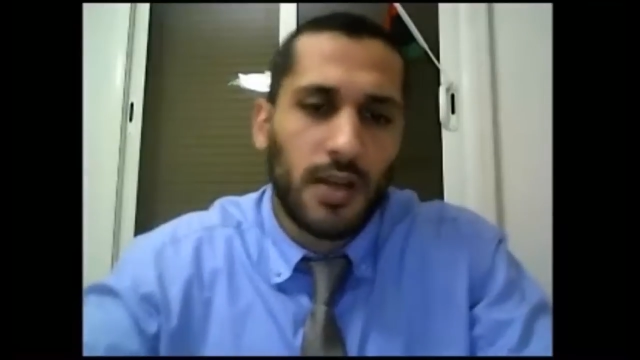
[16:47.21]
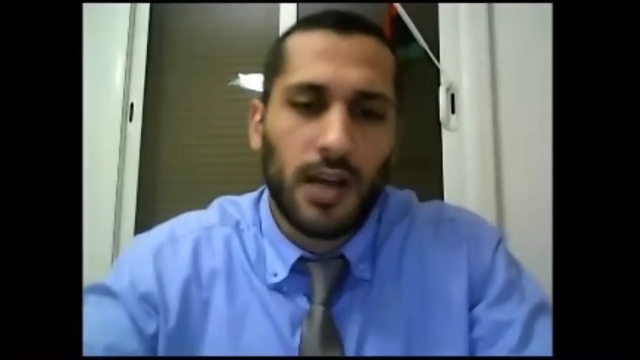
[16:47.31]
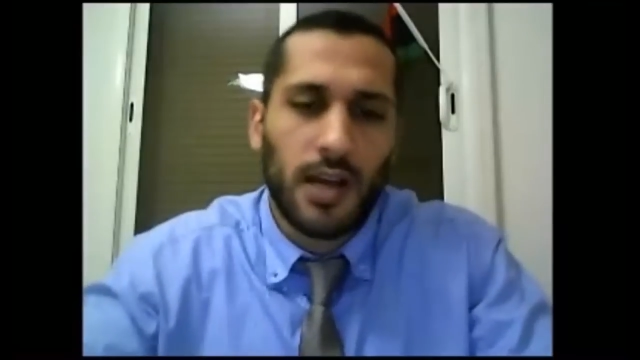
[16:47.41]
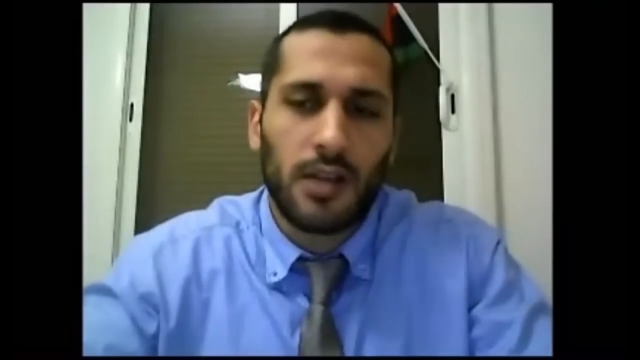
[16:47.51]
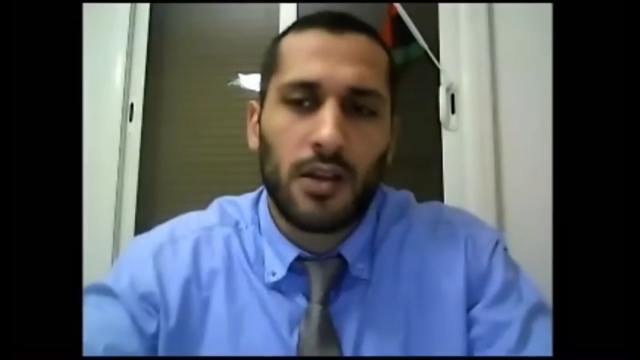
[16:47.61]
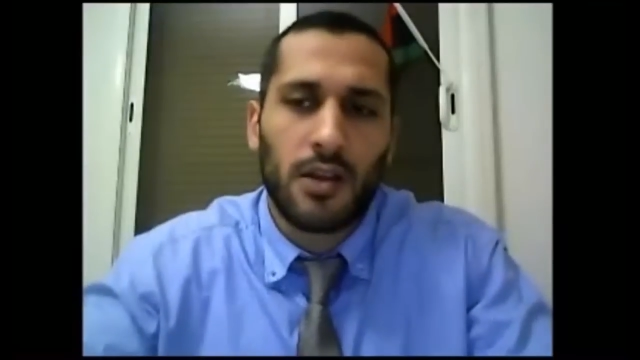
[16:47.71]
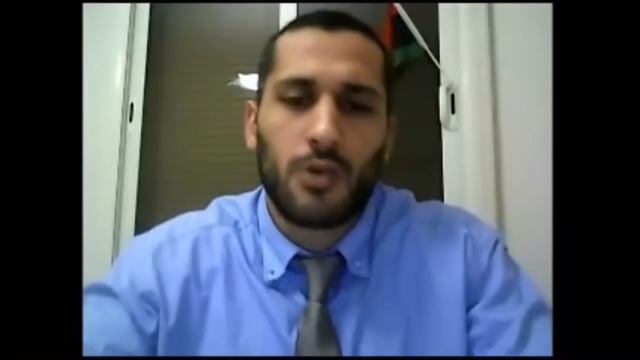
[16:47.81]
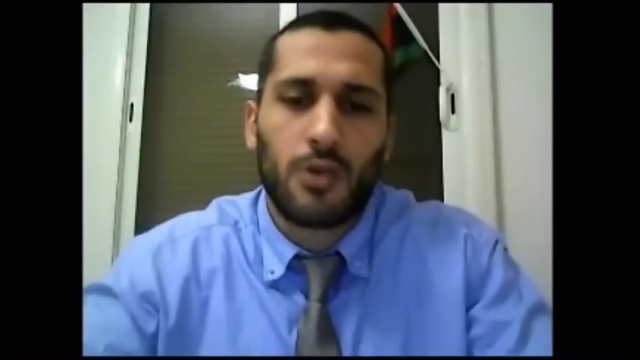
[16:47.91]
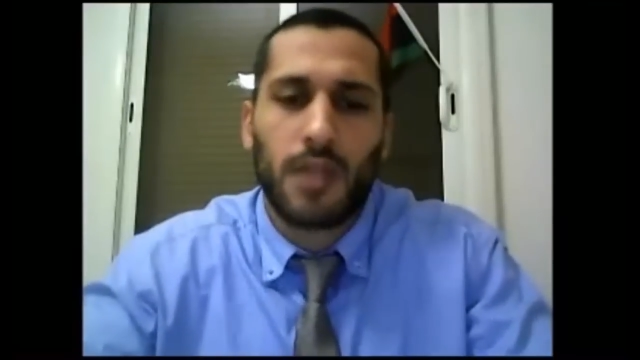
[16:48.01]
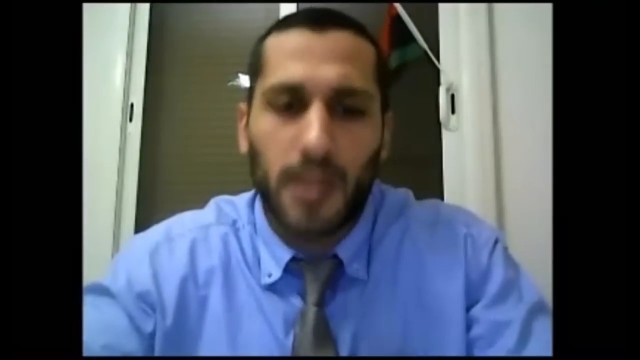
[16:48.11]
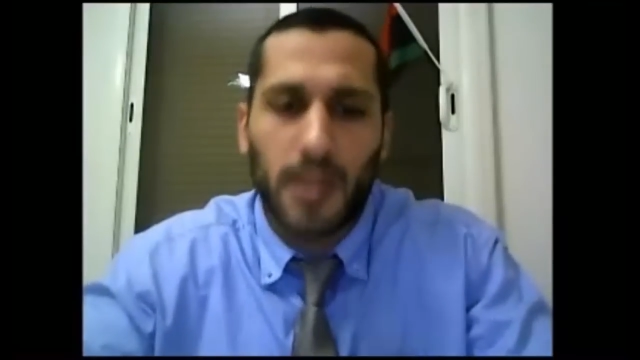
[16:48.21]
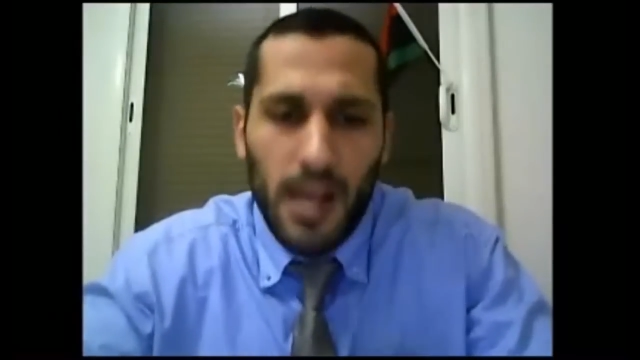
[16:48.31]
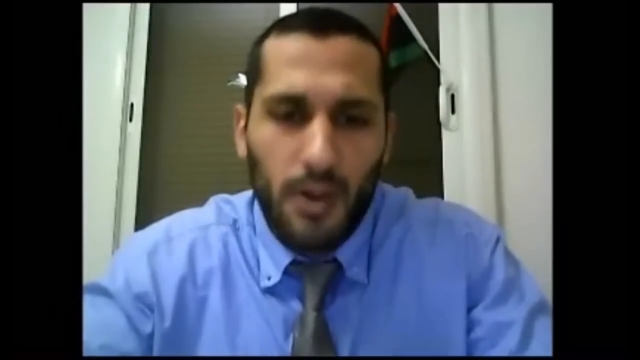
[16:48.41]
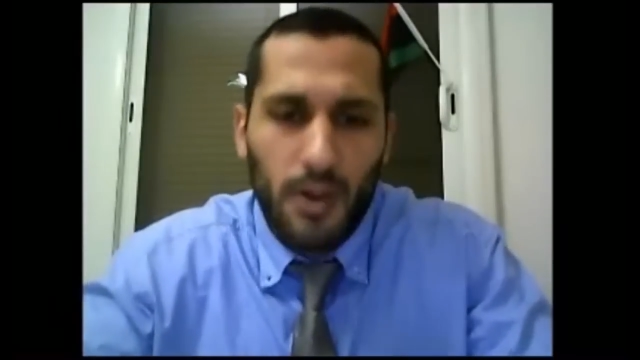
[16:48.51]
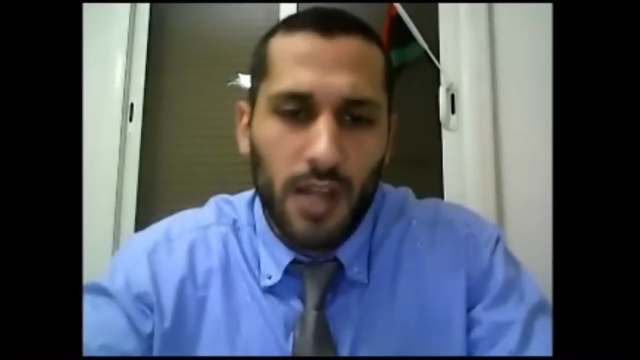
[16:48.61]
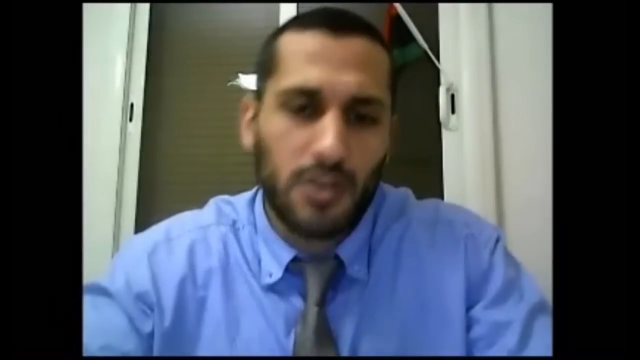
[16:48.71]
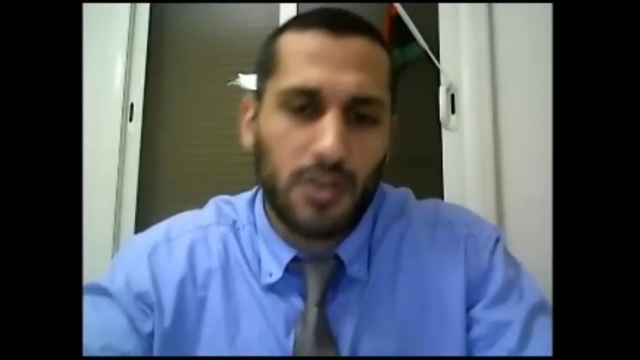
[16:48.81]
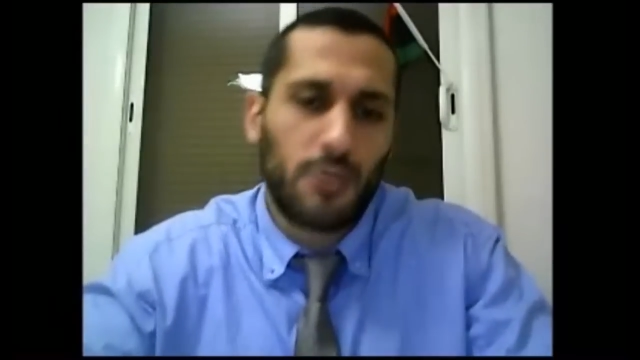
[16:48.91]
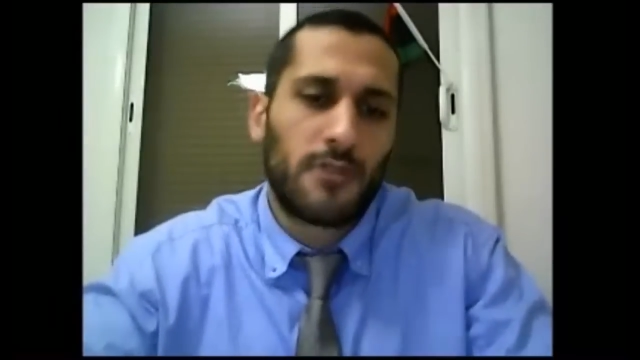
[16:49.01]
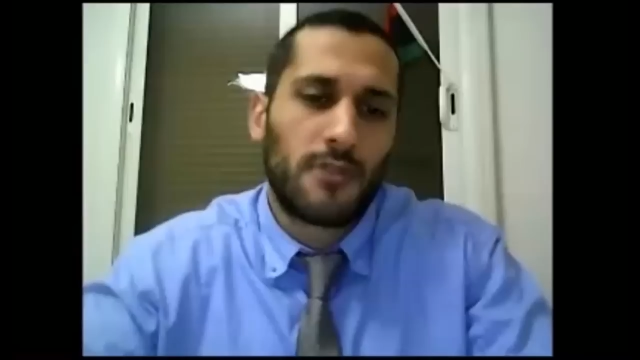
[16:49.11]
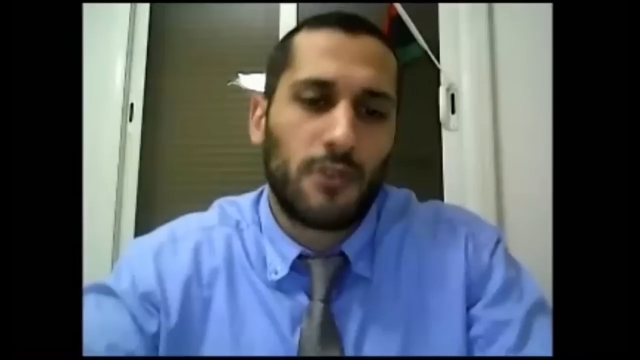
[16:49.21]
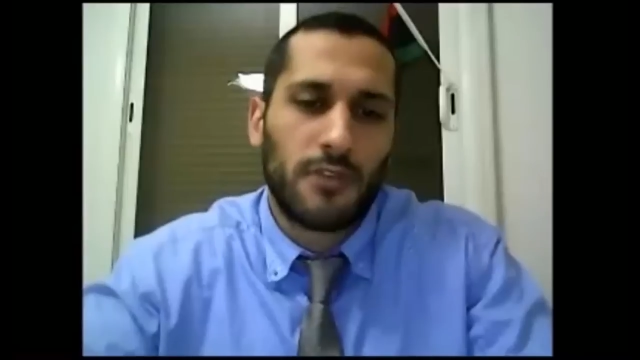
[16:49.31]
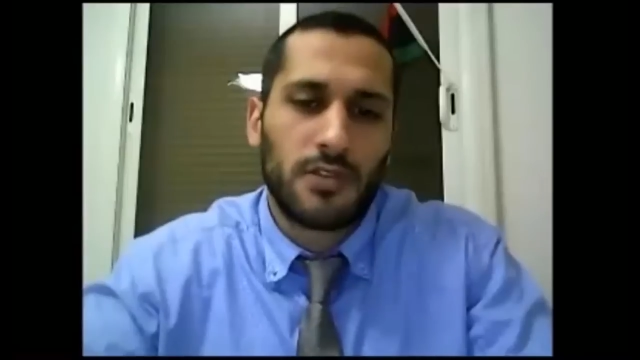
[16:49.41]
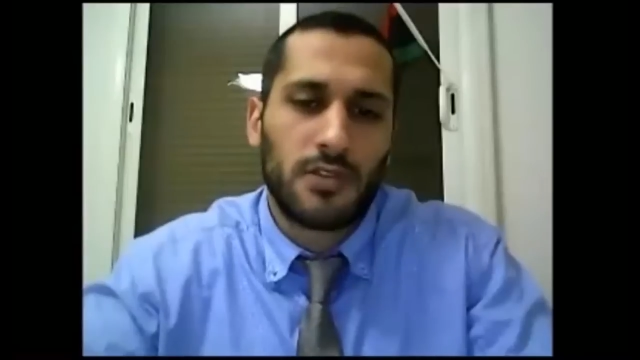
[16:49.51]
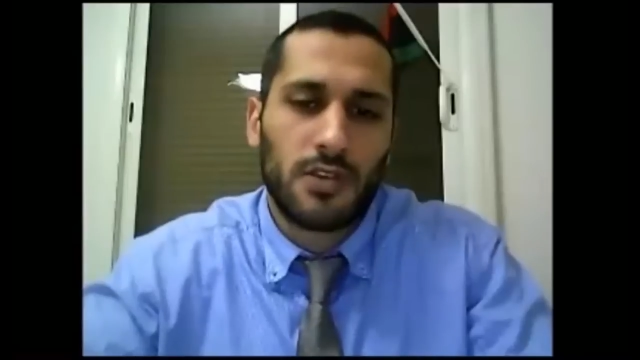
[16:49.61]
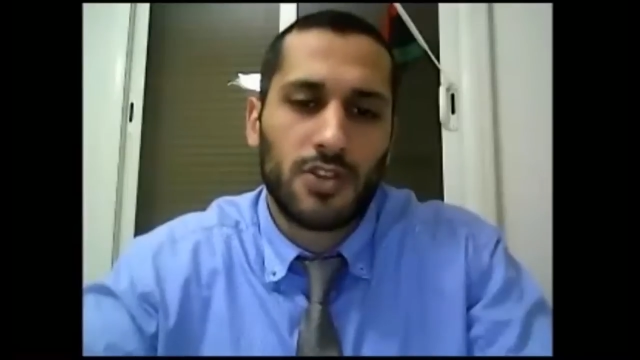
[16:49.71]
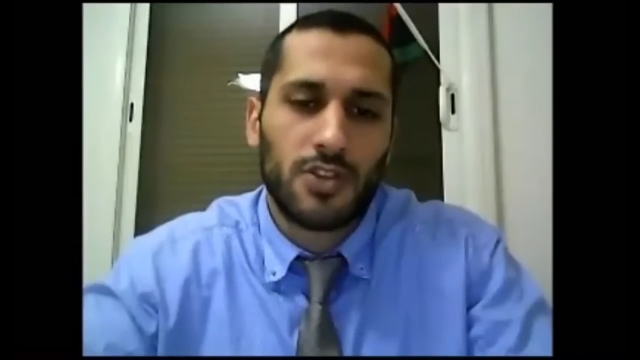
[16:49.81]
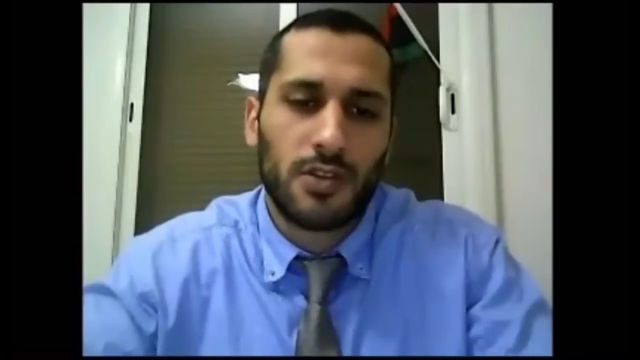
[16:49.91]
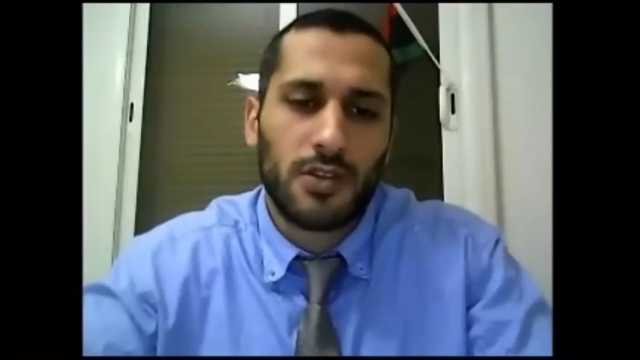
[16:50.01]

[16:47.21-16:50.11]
and I would now like to open the floor for the discussion.